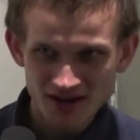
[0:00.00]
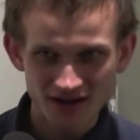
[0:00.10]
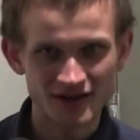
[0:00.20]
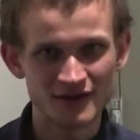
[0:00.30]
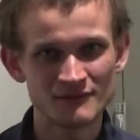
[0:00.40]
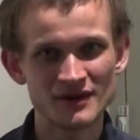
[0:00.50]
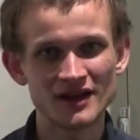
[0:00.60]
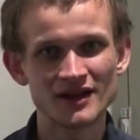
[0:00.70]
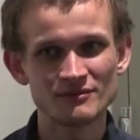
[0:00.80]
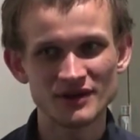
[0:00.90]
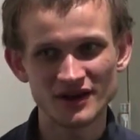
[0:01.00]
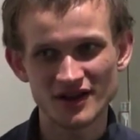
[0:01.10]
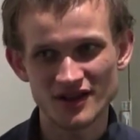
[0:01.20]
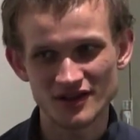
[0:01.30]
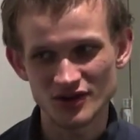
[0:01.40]
And
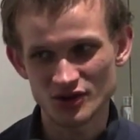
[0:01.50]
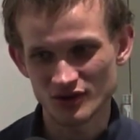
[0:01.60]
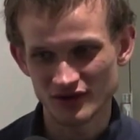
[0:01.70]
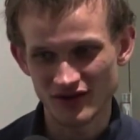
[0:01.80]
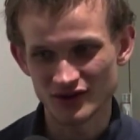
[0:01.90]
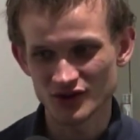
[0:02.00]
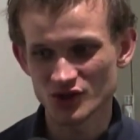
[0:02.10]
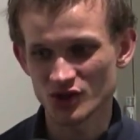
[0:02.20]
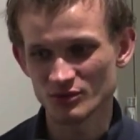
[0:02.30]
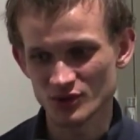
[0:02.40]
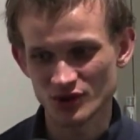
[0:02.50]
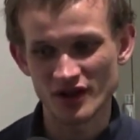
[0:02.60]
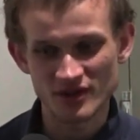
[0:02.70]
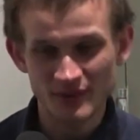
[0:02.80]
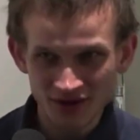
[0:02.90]
because of how the distribution
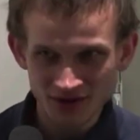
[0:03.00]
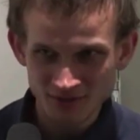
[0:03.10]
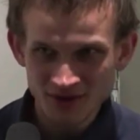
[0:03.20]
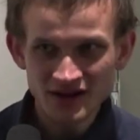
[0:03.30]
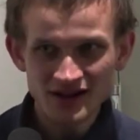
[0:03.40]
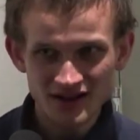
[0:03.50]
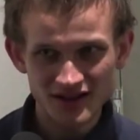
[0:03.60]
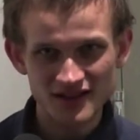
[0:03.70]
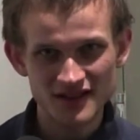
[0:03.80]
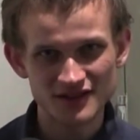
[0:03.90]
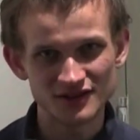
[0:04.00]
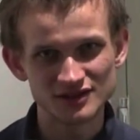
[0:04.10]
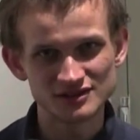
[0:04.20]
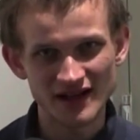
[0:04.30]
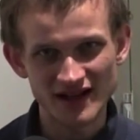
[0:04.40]
is random, it
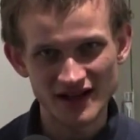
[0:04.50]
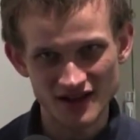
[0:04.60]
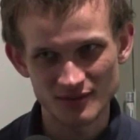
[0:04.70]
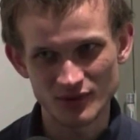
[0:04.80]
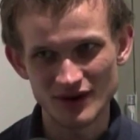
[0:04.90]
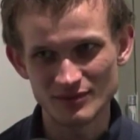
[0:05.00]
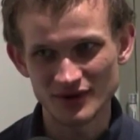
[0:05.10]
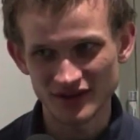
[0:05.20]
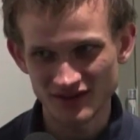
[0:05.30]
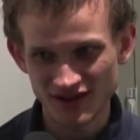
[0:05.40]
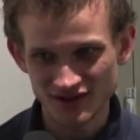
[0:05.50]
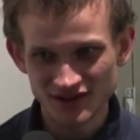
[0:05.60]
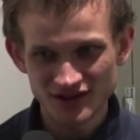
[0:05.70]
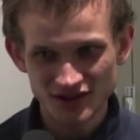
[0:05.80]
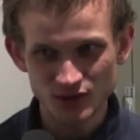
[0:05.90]
still has the property that
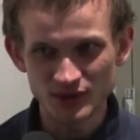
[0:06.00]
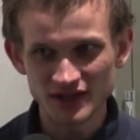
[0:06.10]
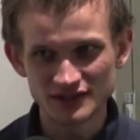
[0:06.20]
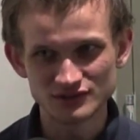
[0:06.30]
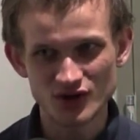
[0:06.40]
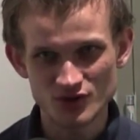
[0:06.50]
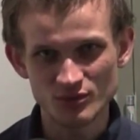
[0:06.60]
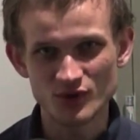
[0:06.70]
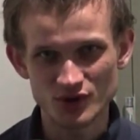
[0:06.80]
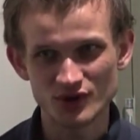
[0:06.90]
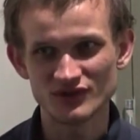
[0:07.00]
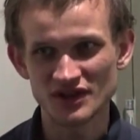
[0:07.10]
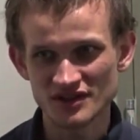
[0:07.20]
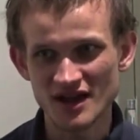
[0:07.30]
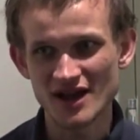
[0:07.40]
you need a large portion of
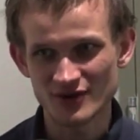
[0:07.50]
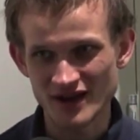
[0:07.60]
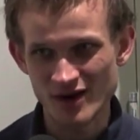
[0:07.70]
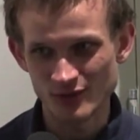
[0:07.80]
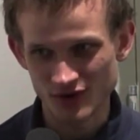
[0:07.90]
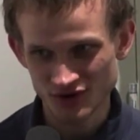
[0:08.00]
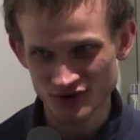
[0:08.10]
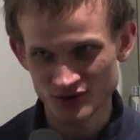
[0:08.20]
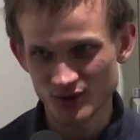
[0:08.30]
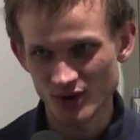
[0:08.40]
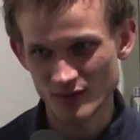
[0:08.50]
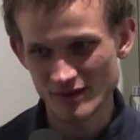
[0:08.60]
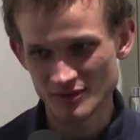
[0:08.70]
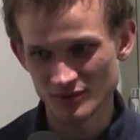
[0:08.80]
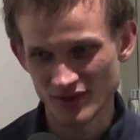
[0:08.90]
the entire network to
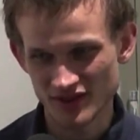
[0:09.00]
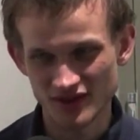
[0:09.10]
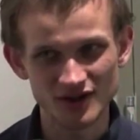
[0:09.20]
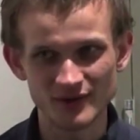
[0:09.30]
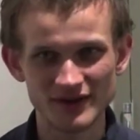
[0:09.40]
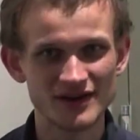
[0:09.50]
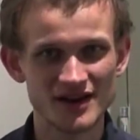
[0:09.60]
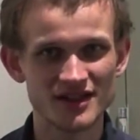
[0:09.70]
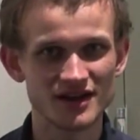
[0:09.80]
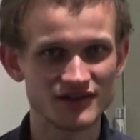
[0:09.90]
corrupt what's going on inside of